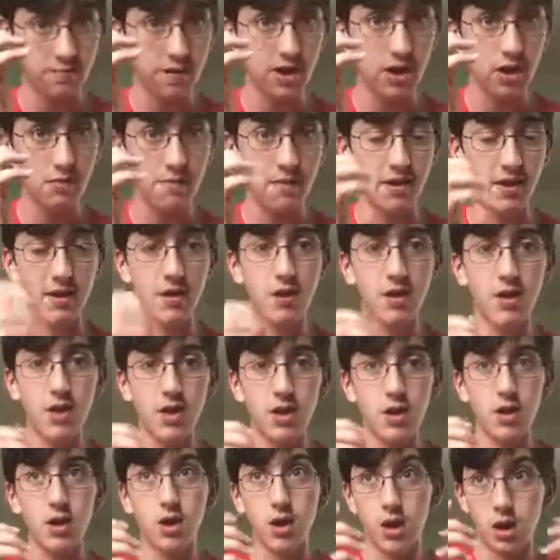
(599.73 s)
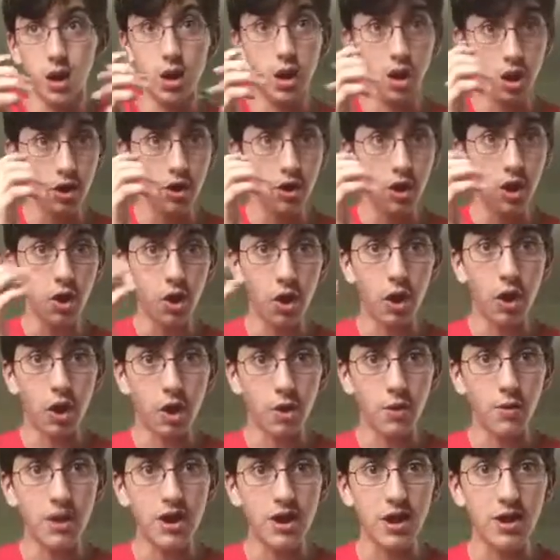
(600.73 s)
Spider-Man, uh, you know,
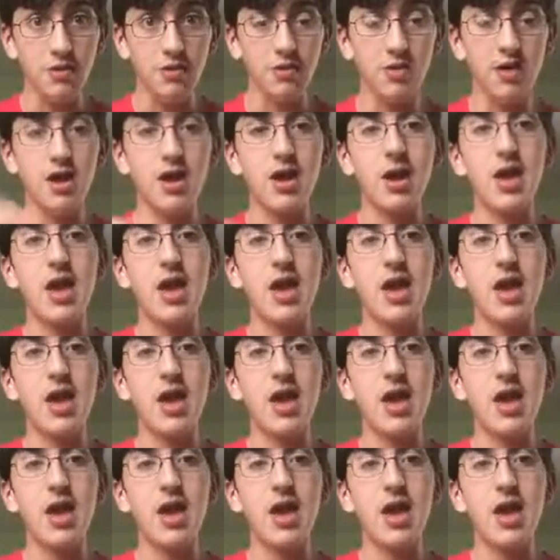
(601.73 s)
all around.